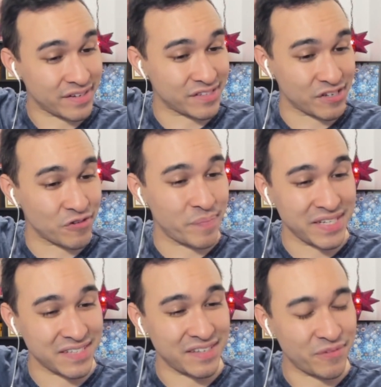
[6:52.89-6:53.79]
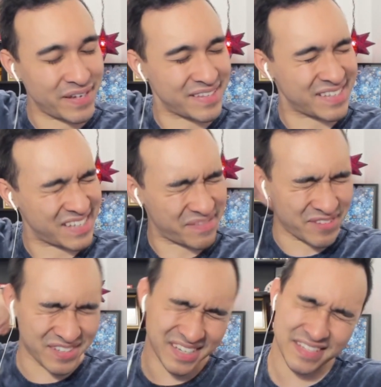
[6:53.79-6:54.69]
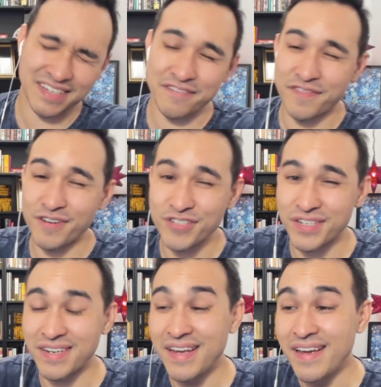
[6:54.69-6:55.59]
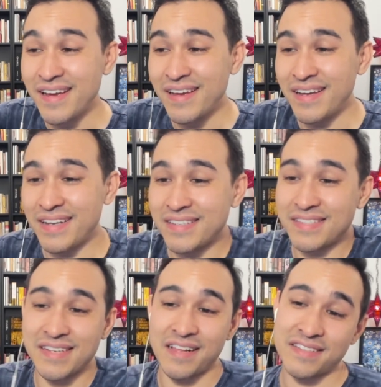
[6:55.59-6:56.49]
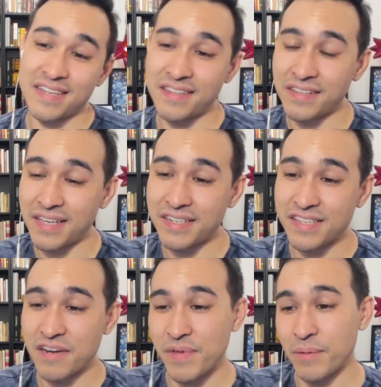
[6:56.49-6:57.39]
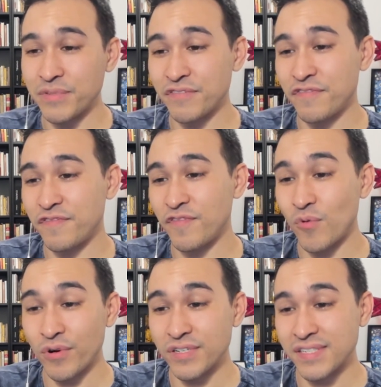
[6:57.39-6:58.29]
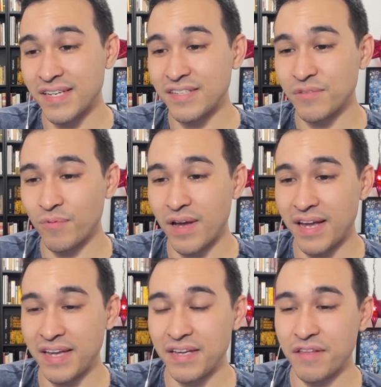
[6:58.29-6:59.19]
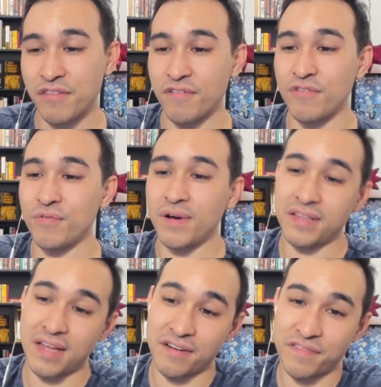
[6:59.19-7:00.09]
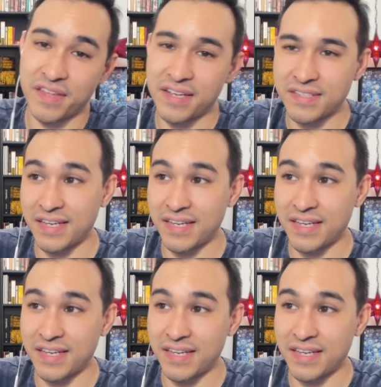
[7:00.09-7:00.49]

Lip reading: So basically the way this team looks like it's going to function is Salandit in the lead is going to be able to force its way through a lot of things.